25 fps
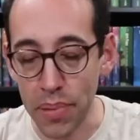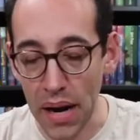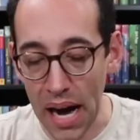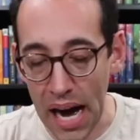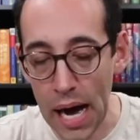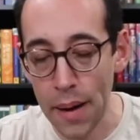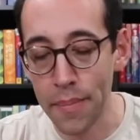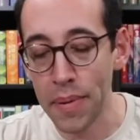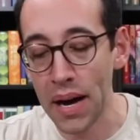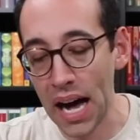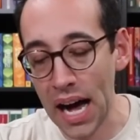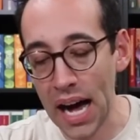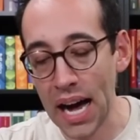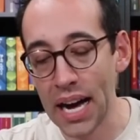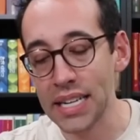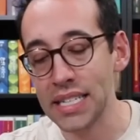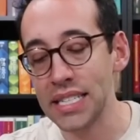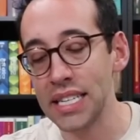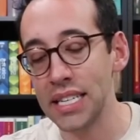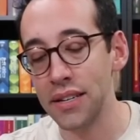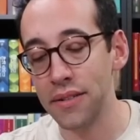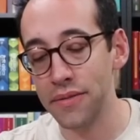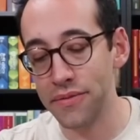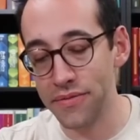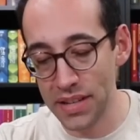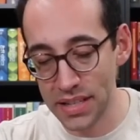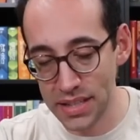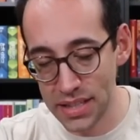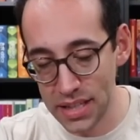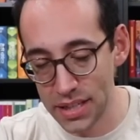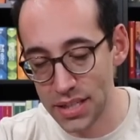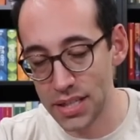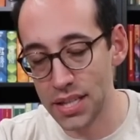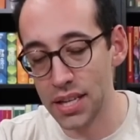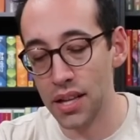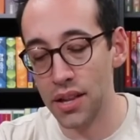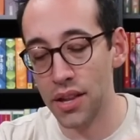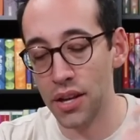Bob Ogden
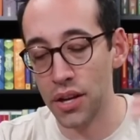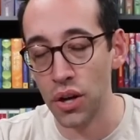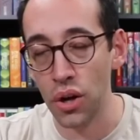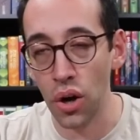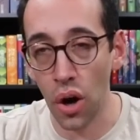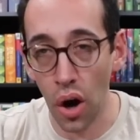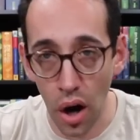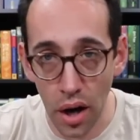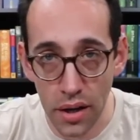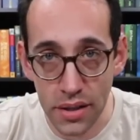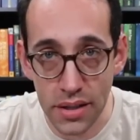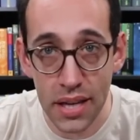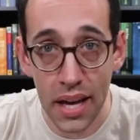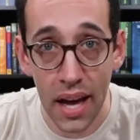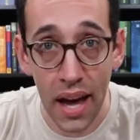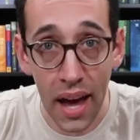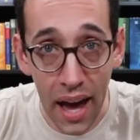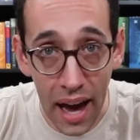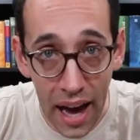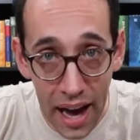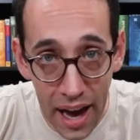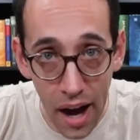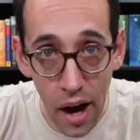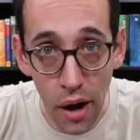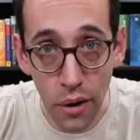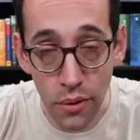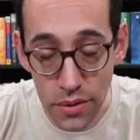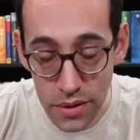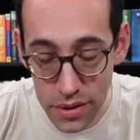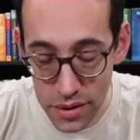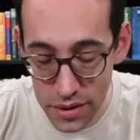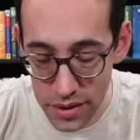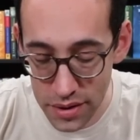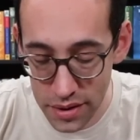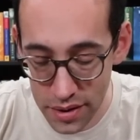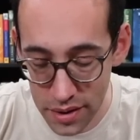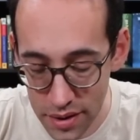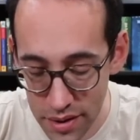visits the Gaunt
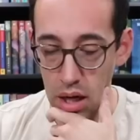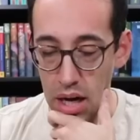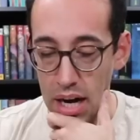house.